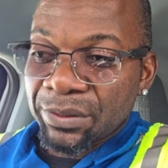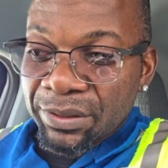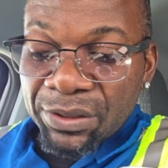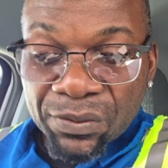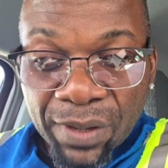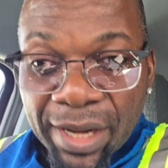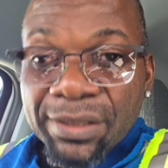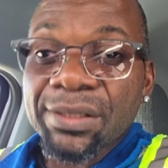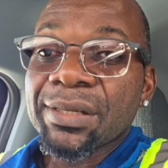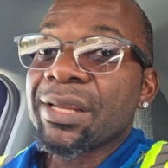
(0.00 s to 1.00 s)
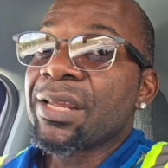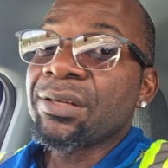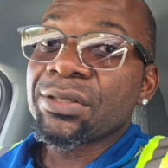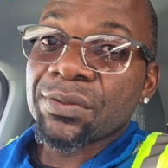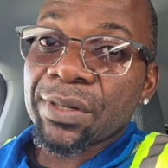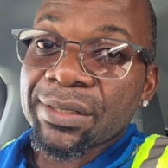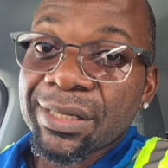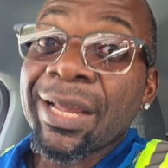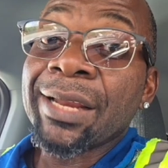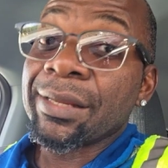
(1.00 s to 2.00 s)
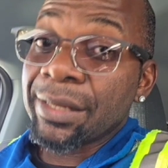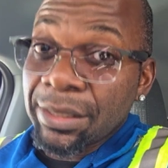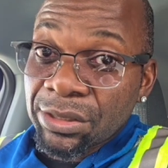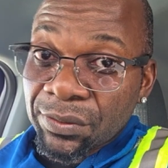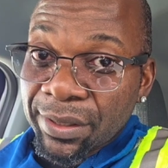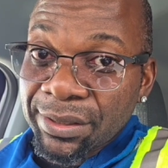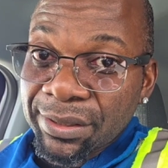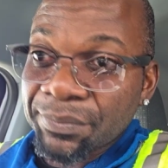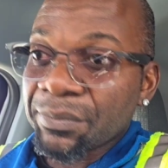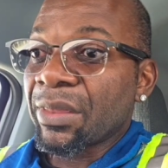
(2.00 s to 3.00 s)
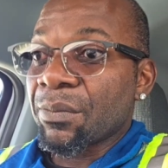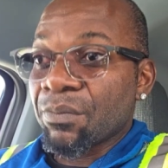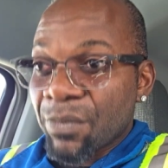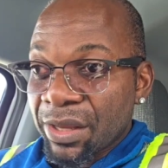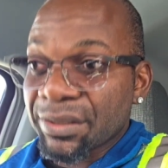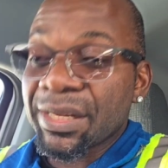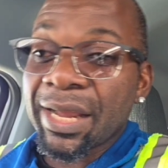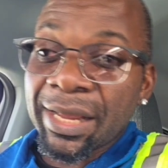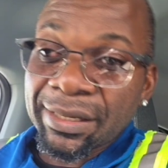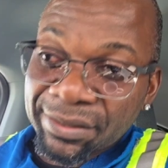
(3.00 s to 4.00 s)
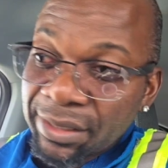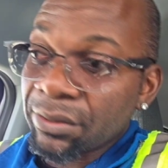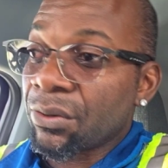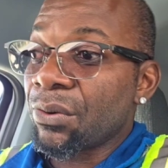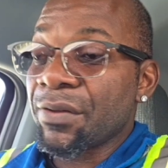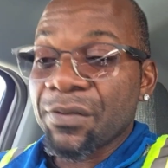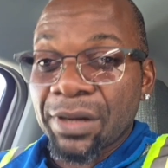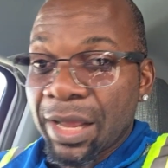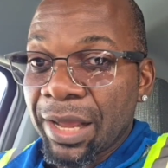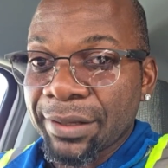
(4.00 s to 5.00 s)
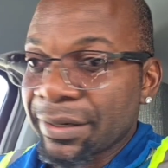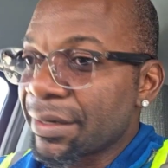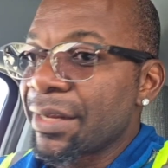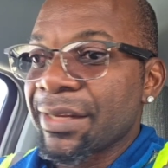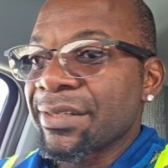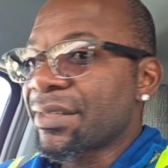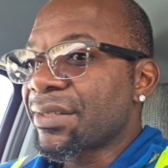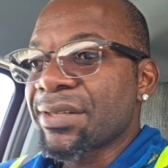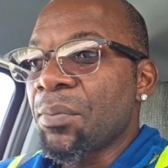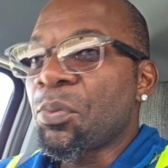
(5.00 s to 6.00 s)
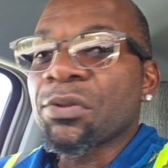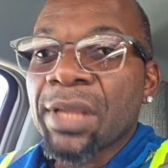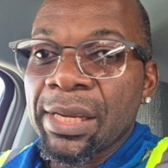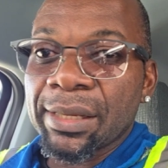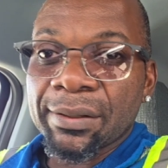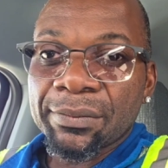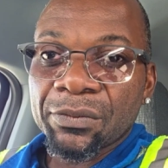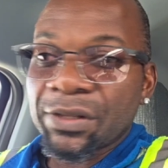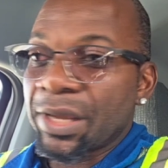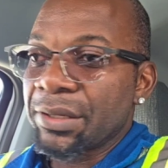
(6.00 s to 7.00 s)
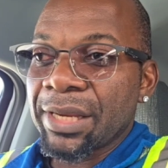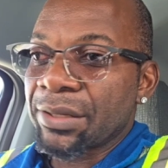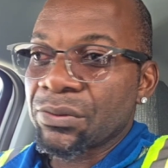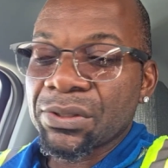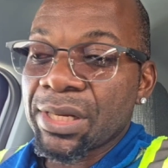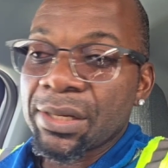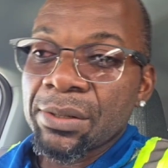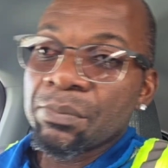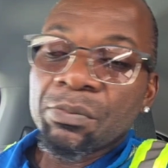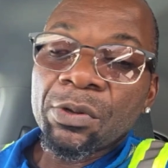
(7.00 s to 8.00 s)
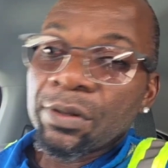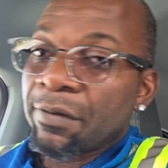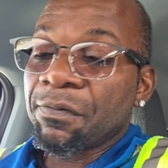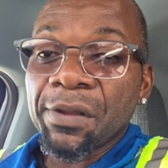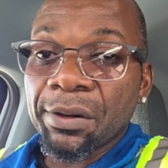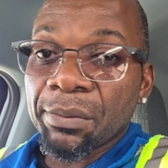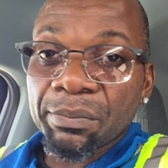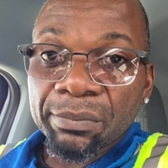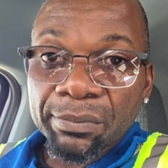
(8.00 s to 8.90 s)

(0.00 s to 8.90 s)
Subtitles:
strikes interest, and interest makes the asset go even higher. It's a simple thing, okay? Like you see, Ethereum